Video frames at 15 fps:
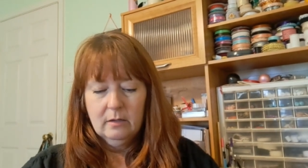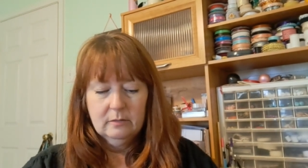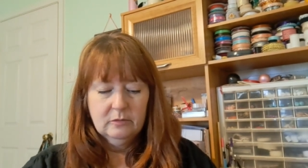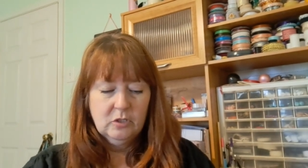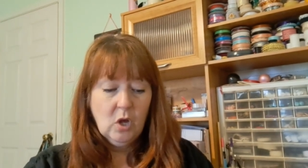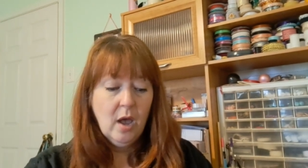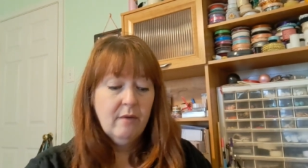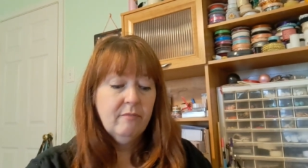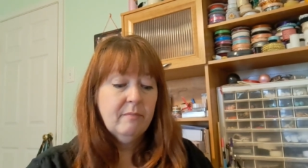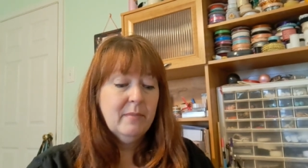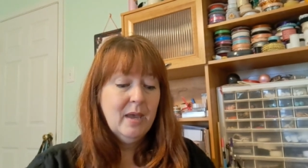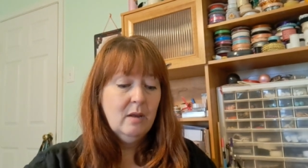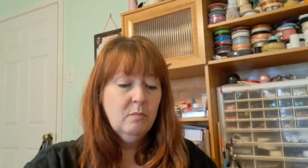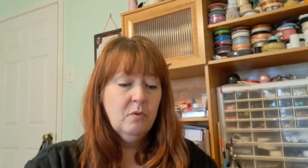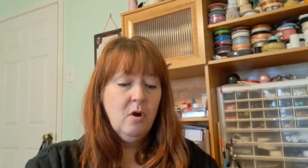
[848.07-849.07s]
so I've
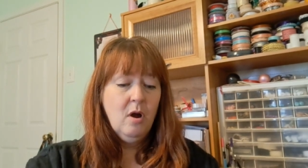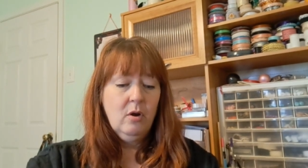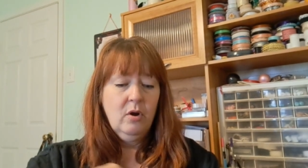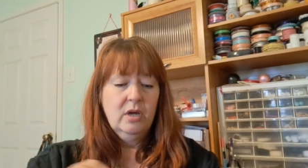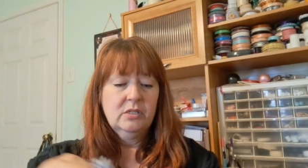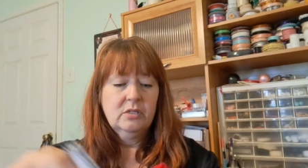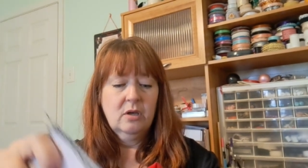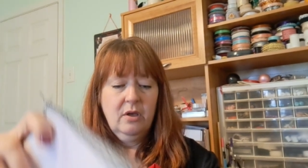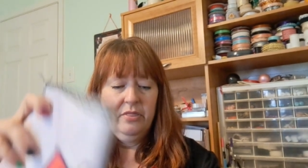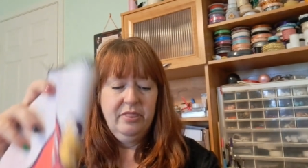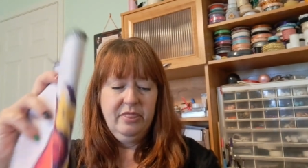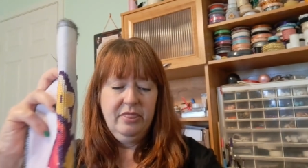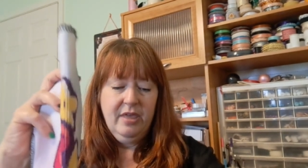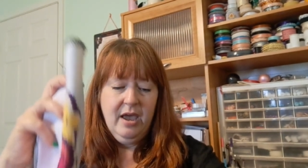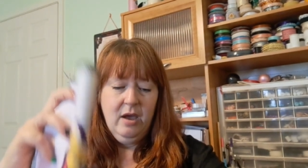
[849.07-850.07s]
made progress on
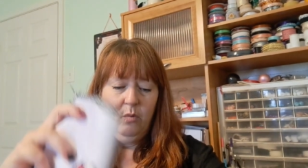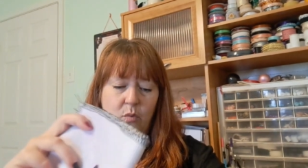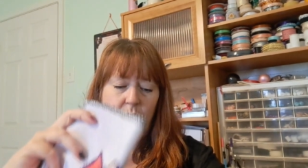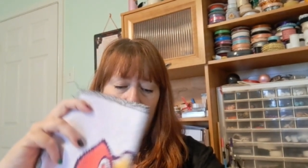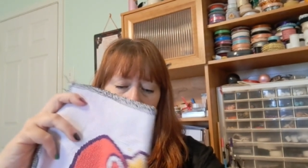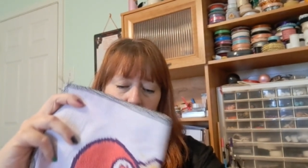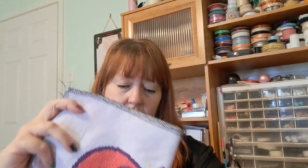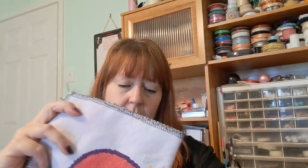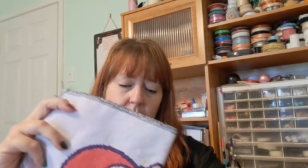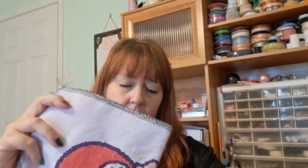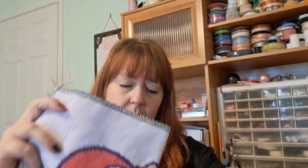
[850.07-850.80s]
that one.